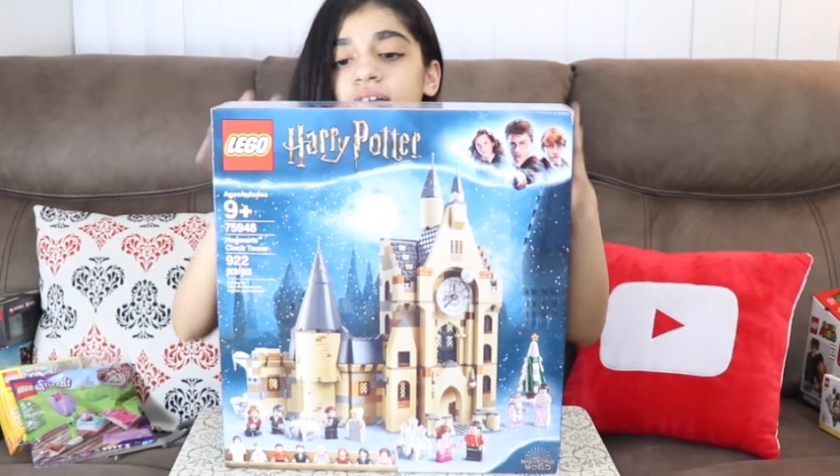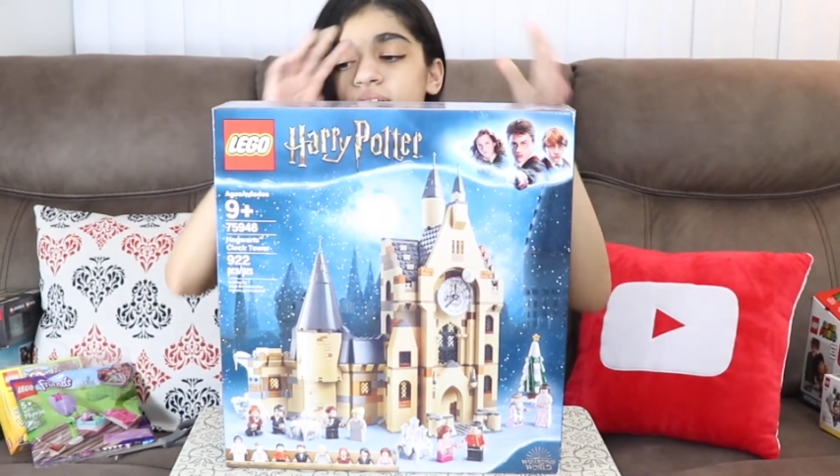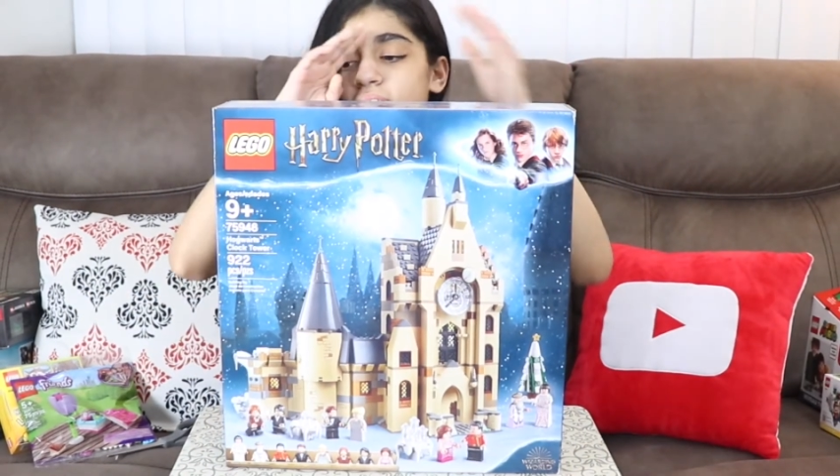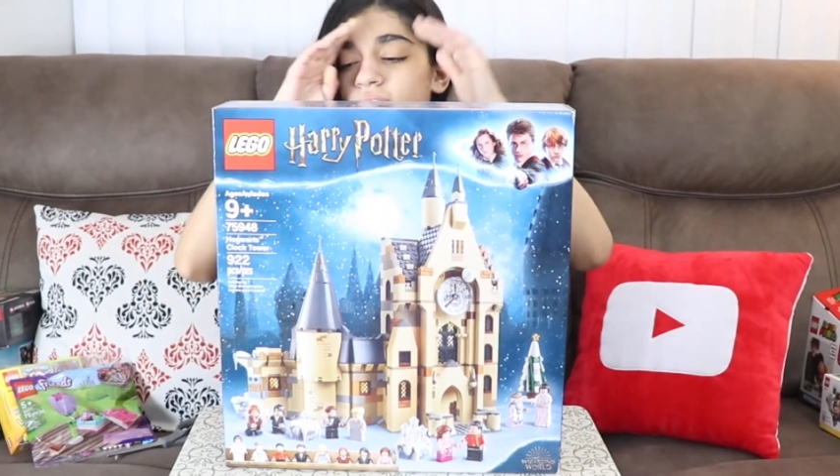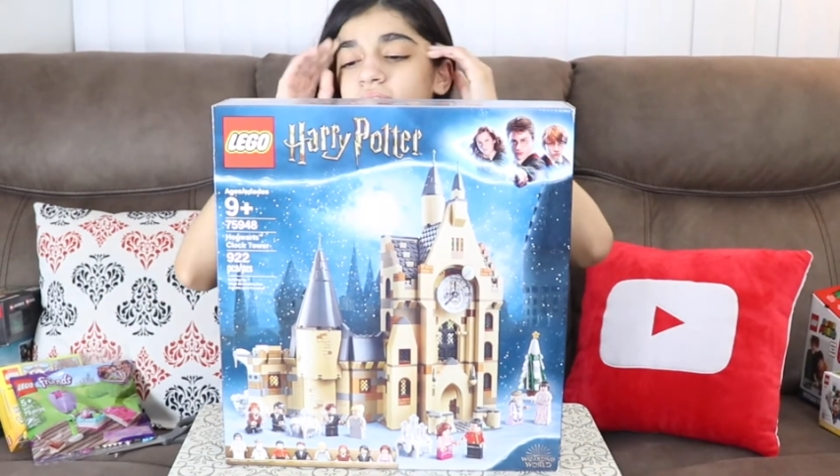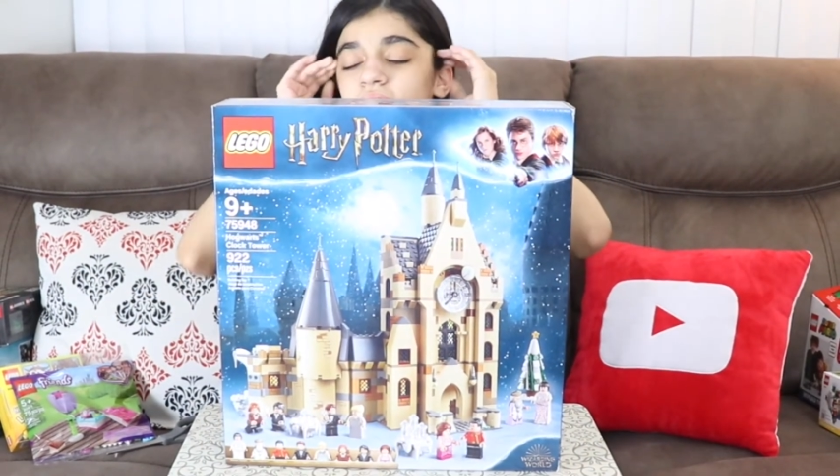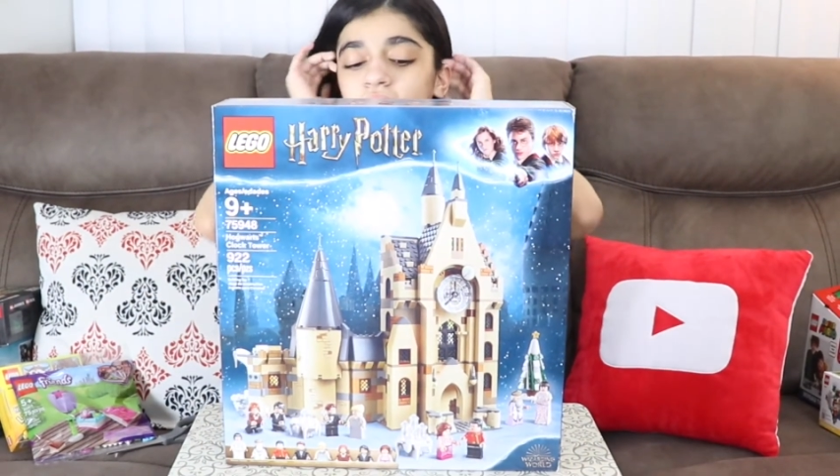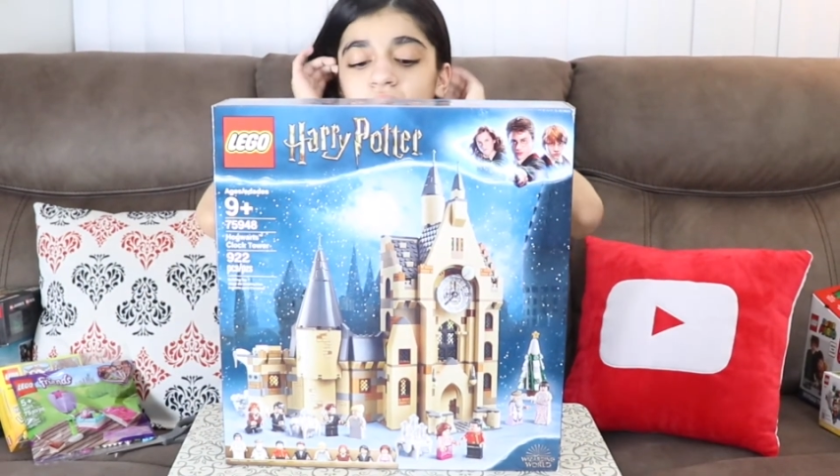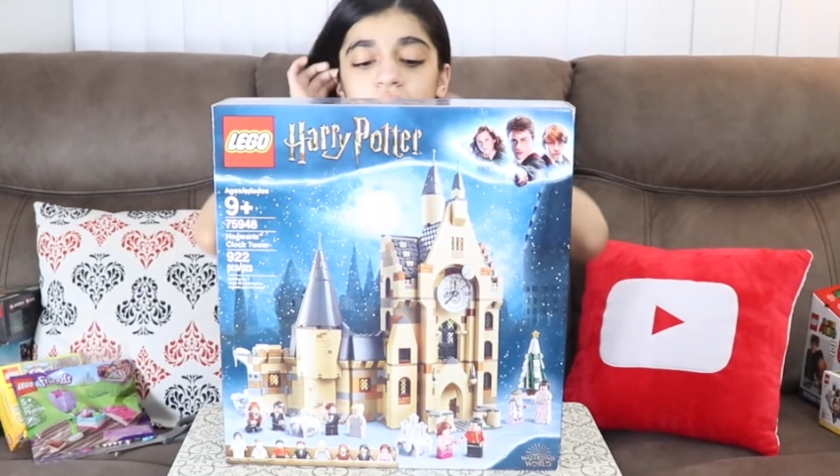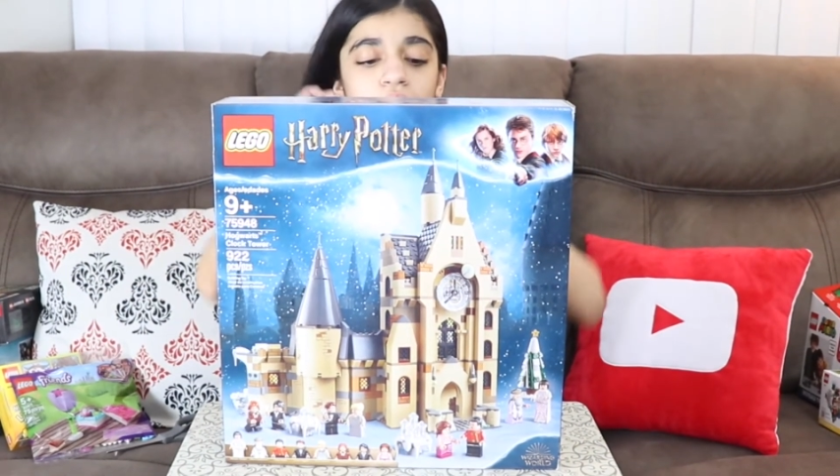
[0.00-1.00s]
And
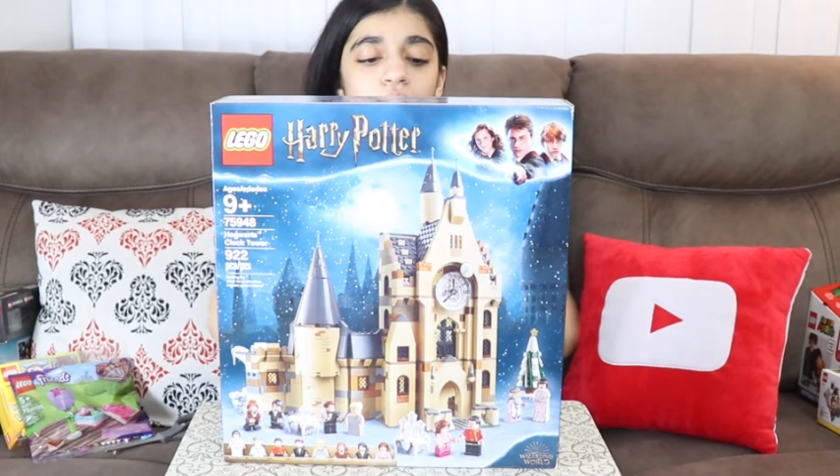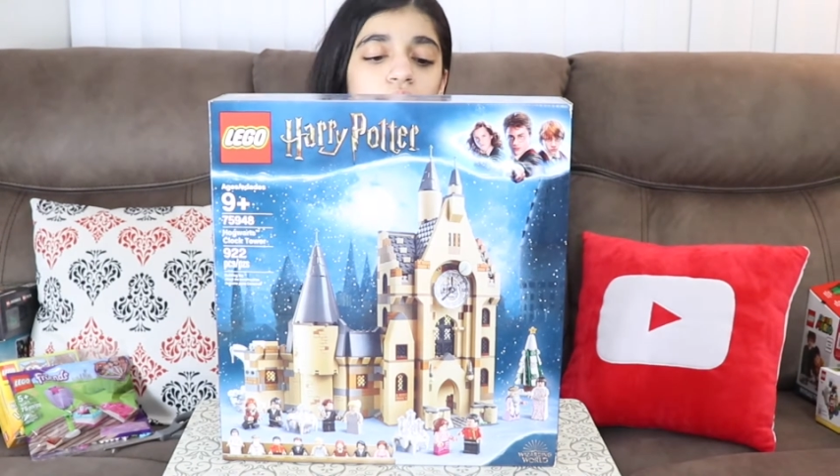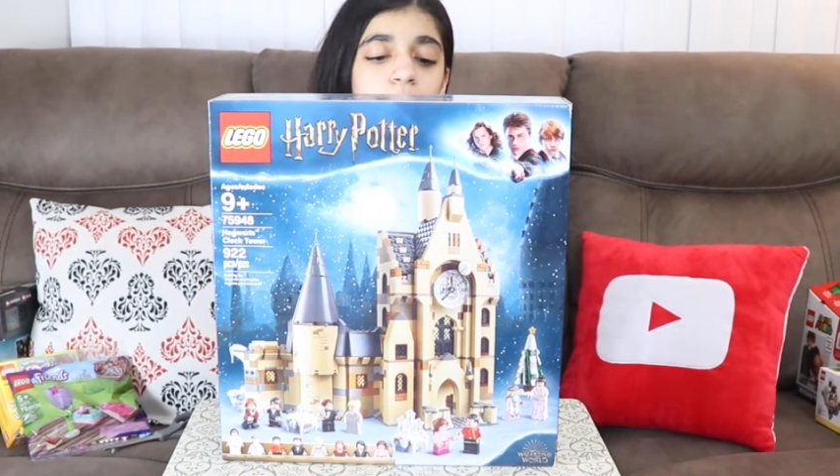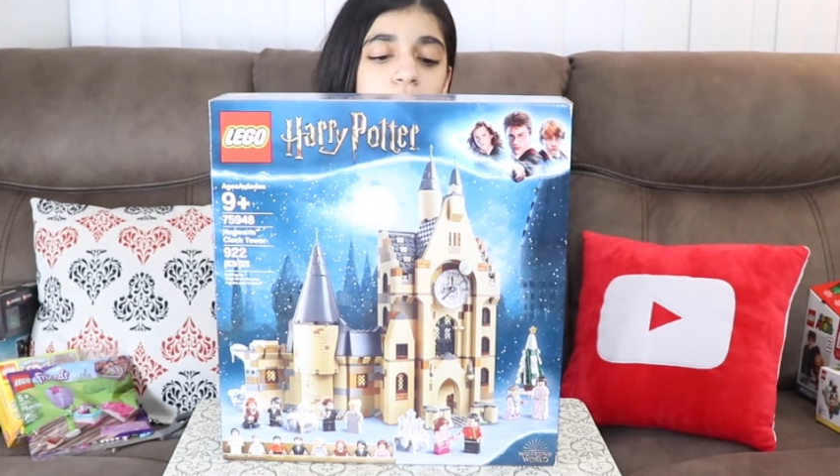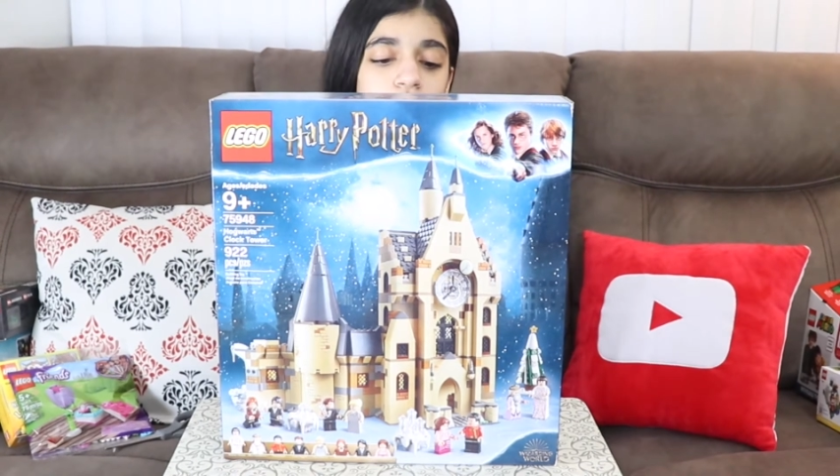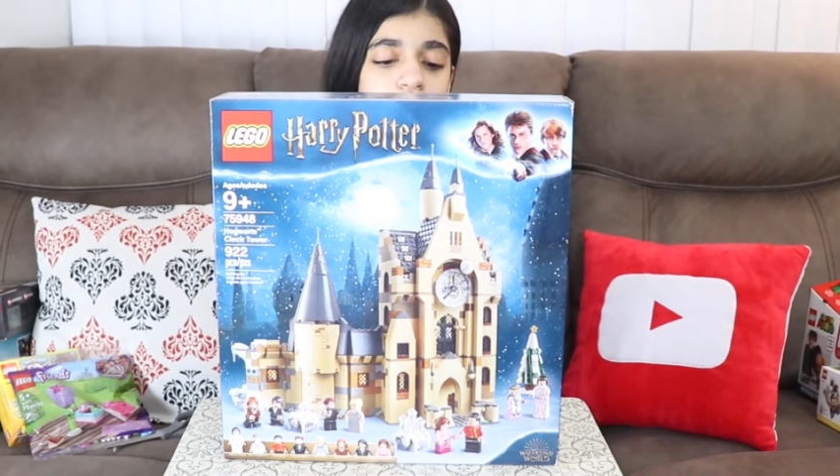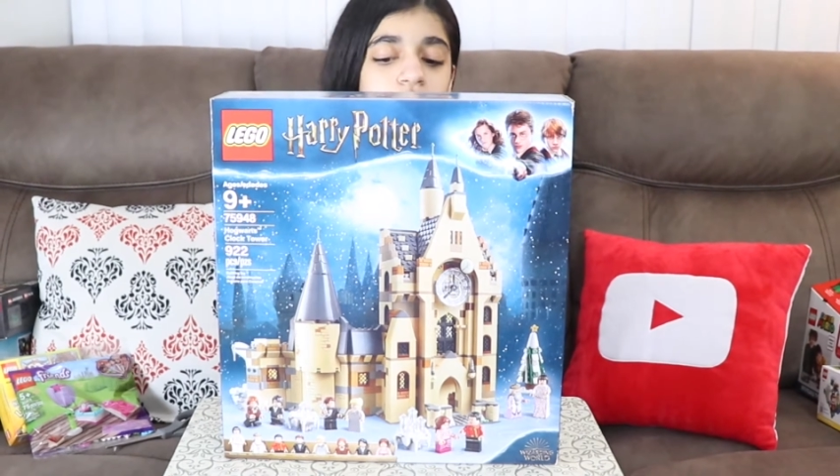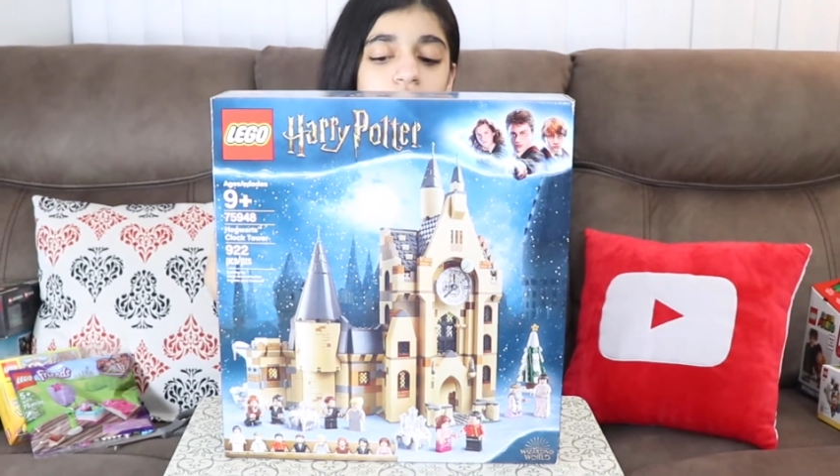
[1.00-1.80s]
the Harry Potter